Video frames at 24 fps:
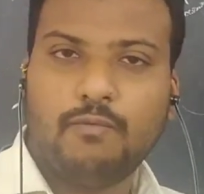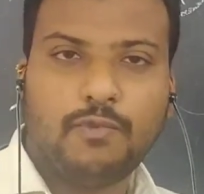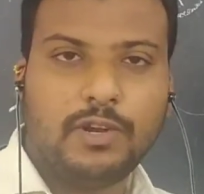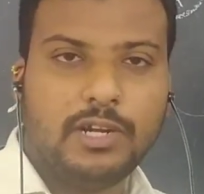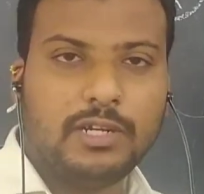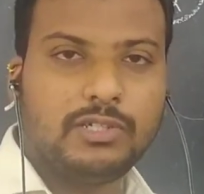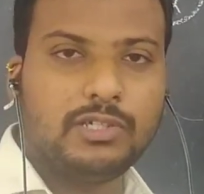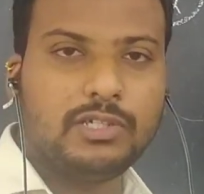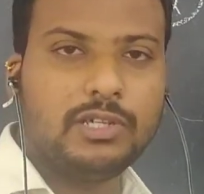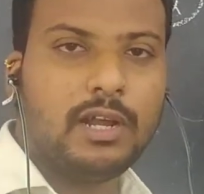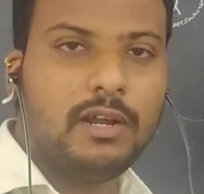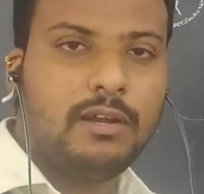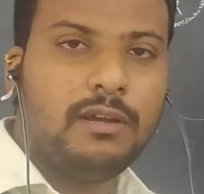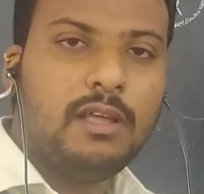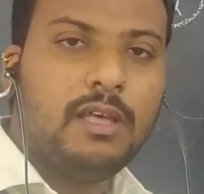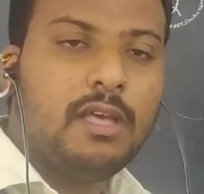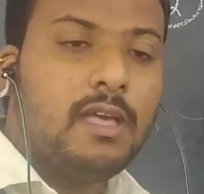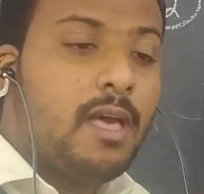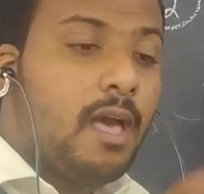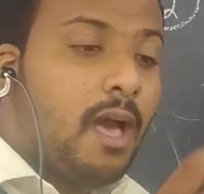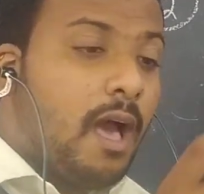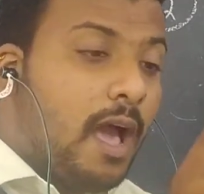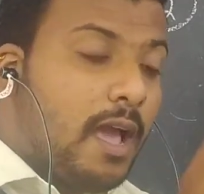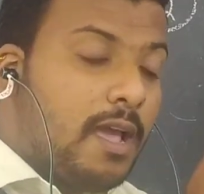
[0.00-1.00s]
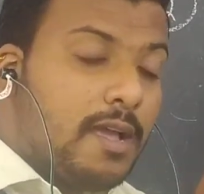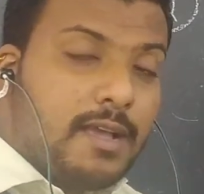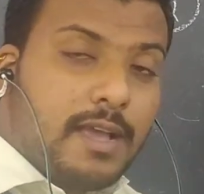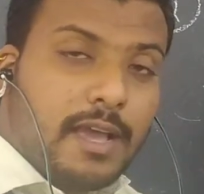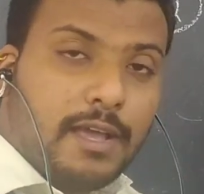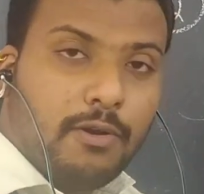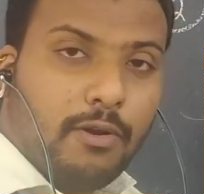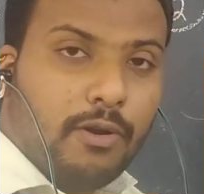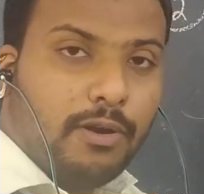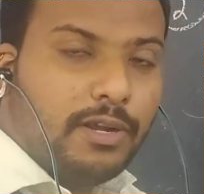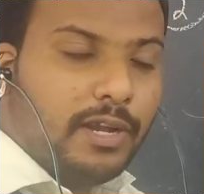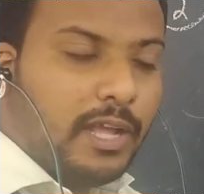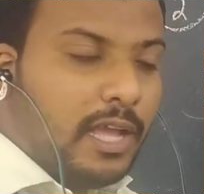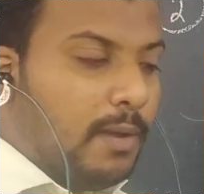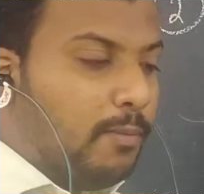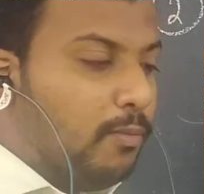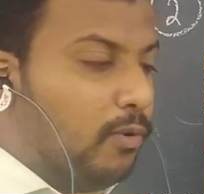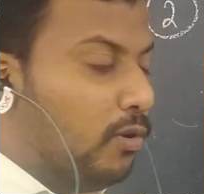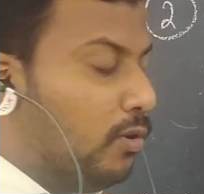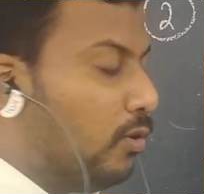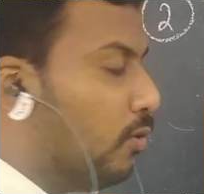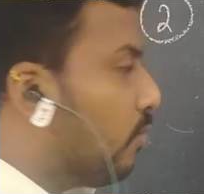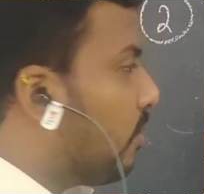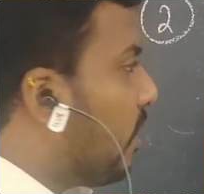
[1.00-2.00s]
friction, I cannot
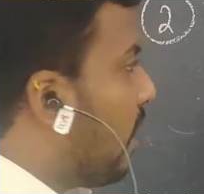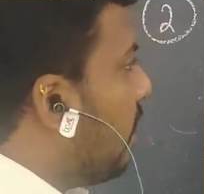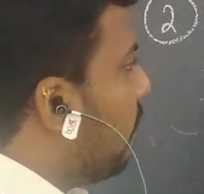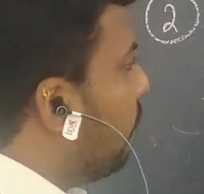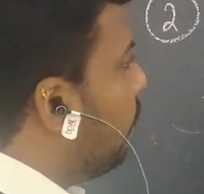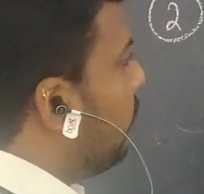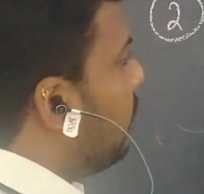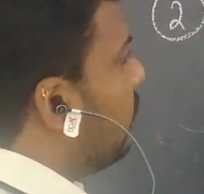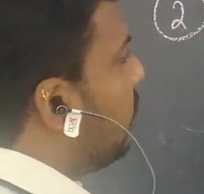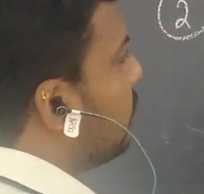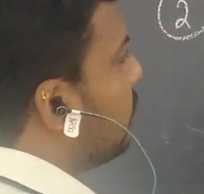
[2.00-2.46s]
able to write with